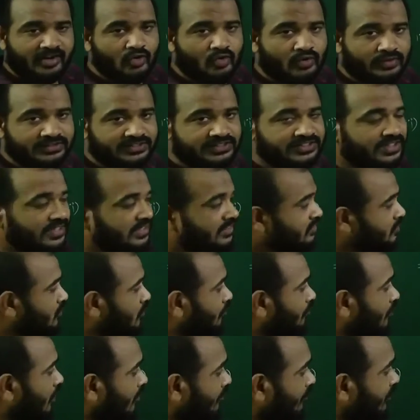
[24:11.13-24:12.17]
constants,
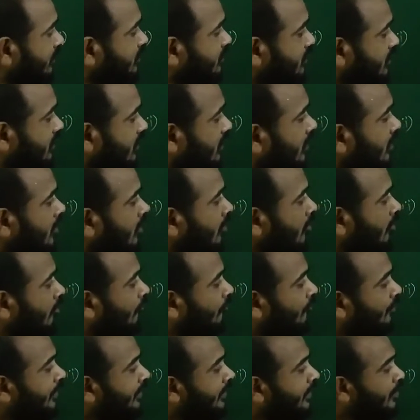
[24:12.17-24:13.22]
for which
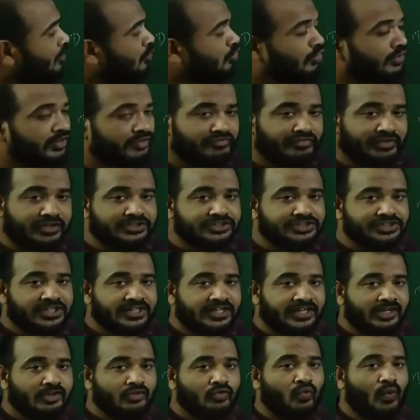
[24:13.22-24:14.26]
we need to
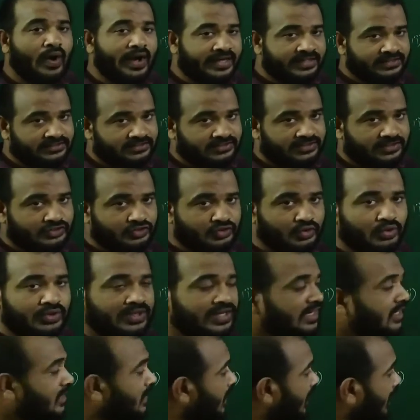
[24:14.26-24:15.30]
differentiate it twice so
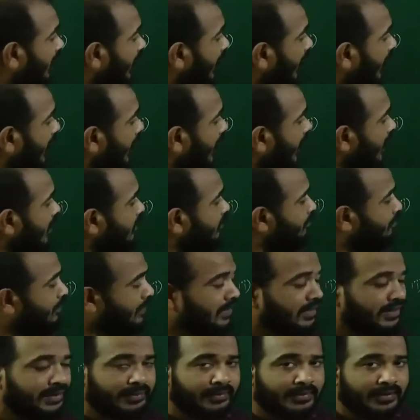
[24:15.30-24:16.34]
that a and
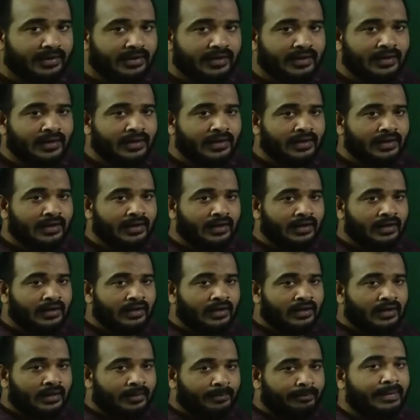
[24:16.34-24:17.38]
b
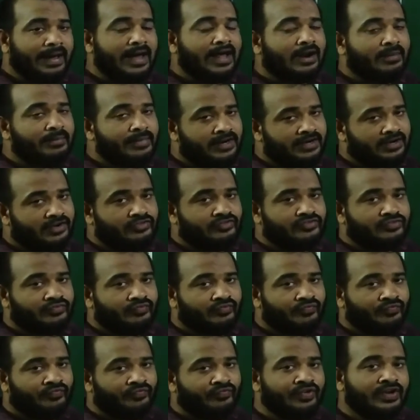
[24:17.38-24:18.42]
parameters
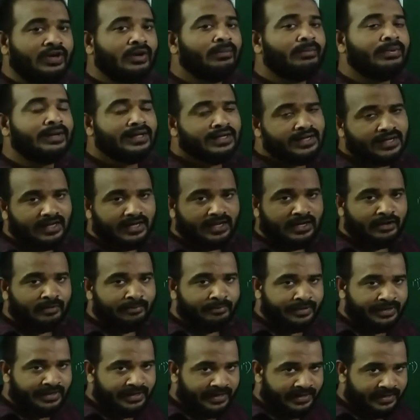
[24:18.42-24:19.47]
will be
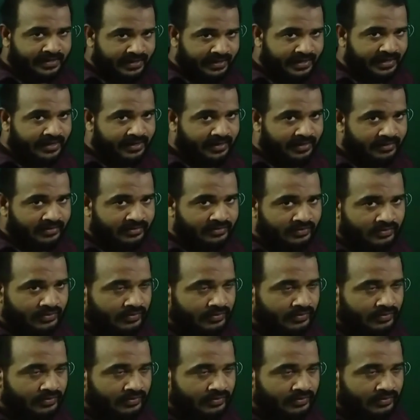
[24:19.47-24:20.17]
eliminated.